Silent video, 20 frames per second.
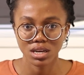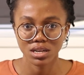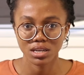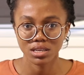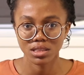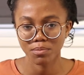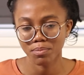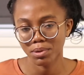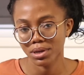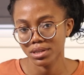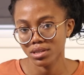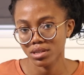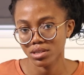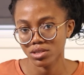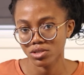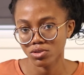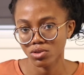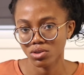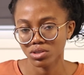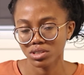an
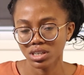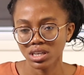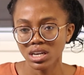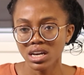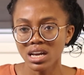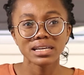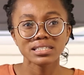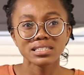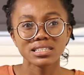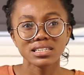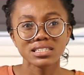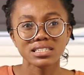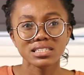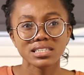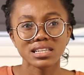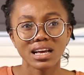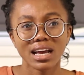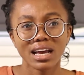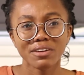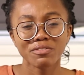independent study masters
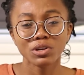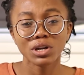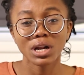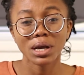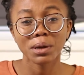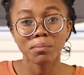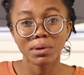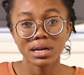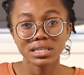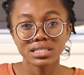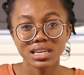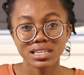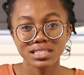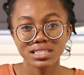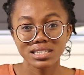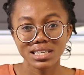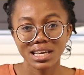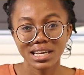is like i feel like masters